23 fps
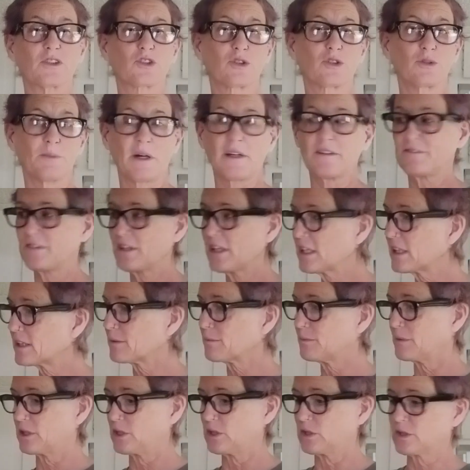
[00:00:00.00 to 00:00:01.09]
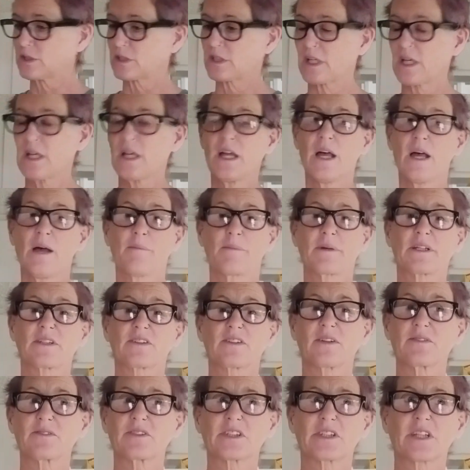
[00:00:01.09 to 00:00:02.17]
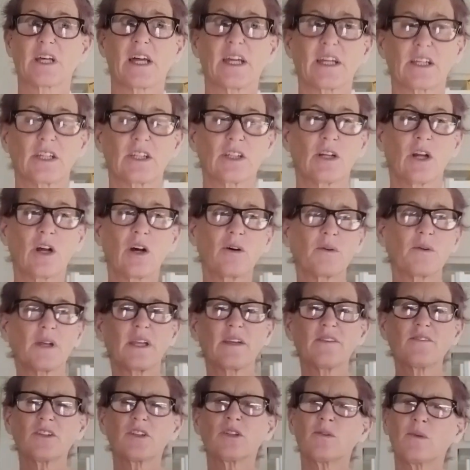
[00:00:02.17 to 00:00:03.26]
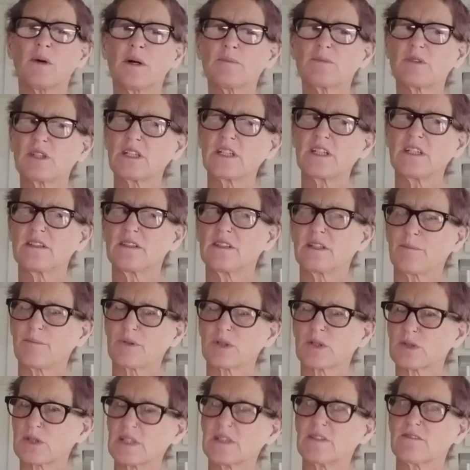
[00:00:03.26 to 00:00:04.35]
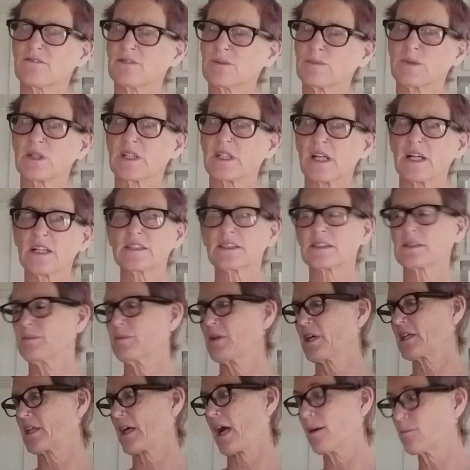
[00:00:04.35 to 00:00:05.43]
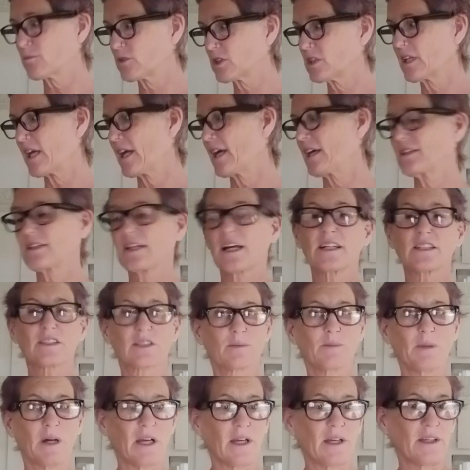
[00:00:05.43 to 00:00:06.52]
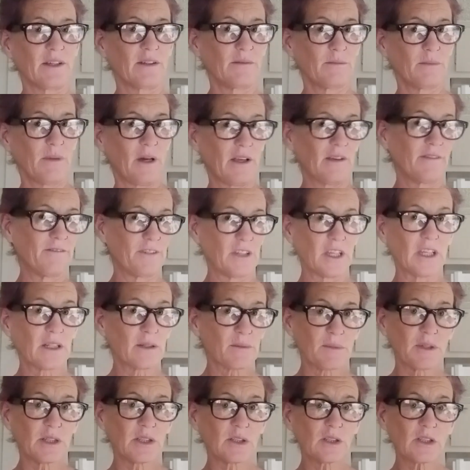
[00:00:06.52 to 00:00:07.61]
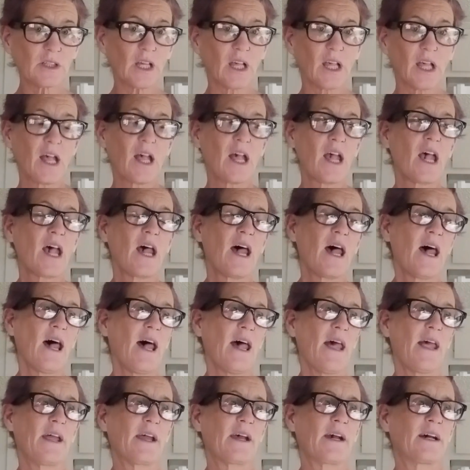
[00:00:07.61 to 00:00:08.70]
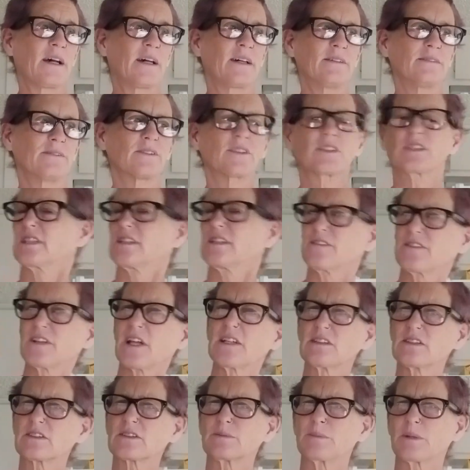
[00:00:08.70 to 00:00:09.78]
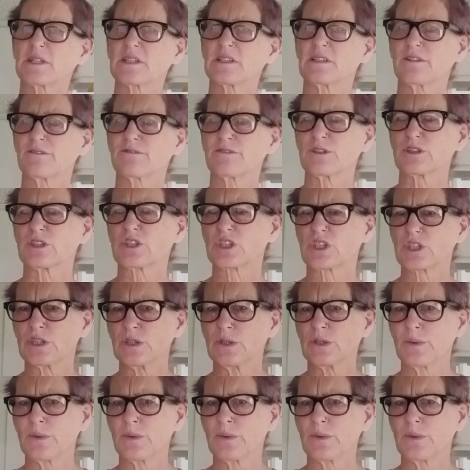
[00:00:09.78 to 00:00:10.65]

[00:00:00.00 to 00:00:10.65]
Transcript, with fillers: my vegan milk because I was like, you know, even though I'm getting the protein from the nuts, I'm like, I'm going to add that to my, my vegan milk and see if that doesn't make a difference too.